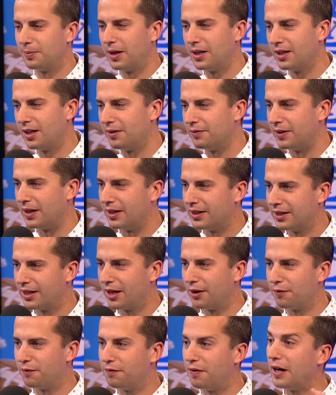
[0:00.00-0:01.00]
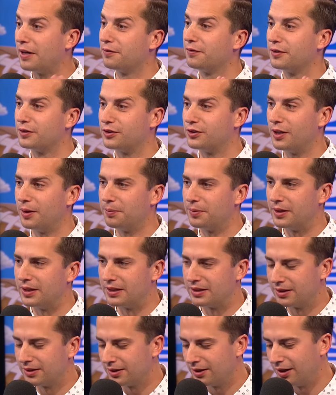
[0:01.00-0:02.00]
I love that. You got to fight for something.
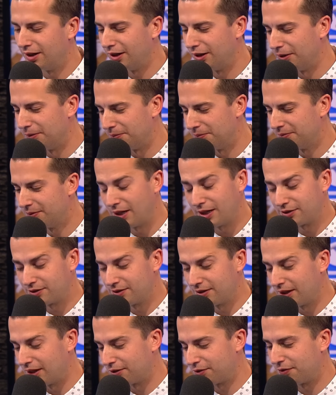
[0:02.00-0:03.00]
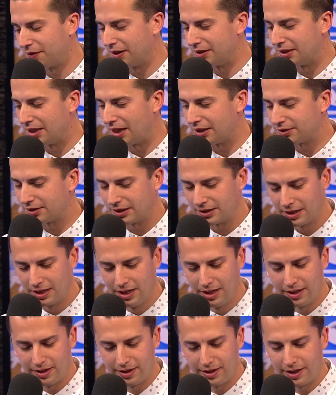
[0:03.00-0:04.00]
Um, that's that's fantastic.
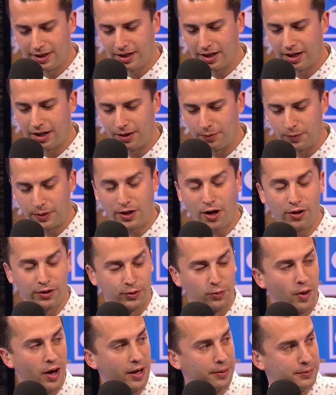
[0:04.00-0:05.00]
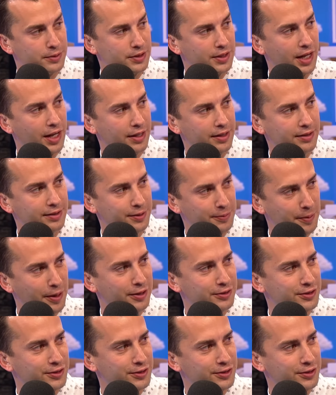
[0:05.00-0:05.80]
The uh, we call it the YMCA, the Marriott